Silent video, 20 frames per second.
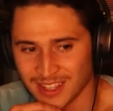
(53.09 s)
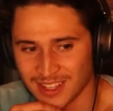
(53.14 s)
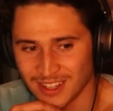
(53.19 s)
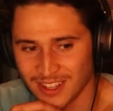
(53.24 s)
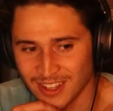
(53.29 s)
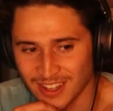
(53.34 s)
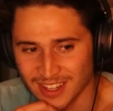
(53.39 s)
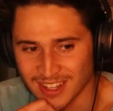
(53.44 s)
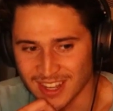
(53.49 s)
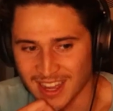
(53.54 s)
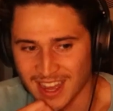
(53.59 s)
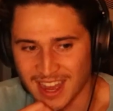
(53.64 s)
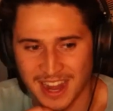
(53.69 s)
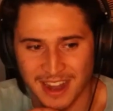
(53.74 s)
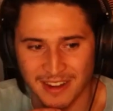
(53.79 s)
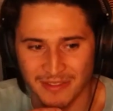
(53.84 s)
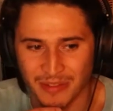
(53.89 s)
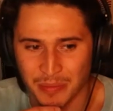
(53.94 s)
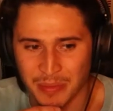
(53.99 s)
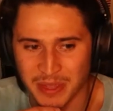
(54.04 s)
huh, I
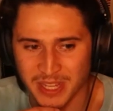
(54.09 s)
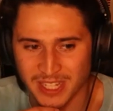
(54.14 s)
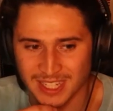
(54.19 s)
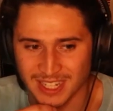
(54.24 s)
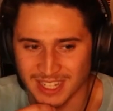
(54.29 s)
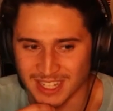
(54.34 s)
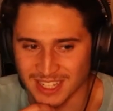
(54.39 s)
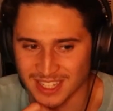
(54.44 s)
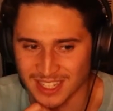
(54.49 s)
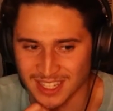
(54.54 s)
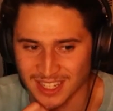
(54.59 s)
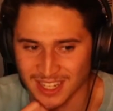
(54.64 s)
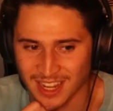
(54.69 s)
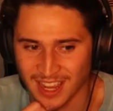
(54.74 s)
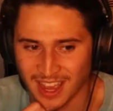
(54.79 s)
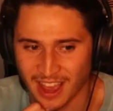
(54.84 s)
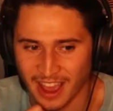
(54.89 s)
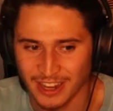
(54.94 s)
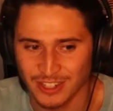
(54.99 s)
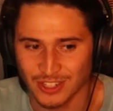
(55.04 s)
have a business.
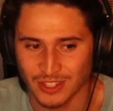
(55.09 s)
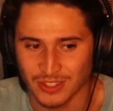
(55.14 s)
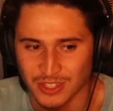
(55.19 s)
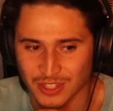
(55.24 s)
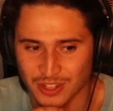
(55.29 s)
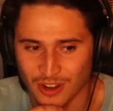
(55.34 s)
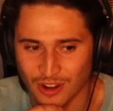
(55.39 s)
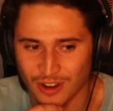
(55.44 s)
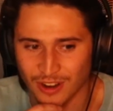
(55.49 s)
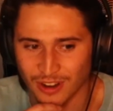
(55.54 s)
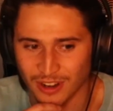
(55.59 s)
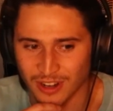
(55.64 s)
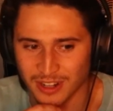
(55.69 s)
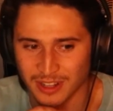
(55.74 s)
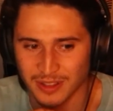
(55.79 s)
I should start.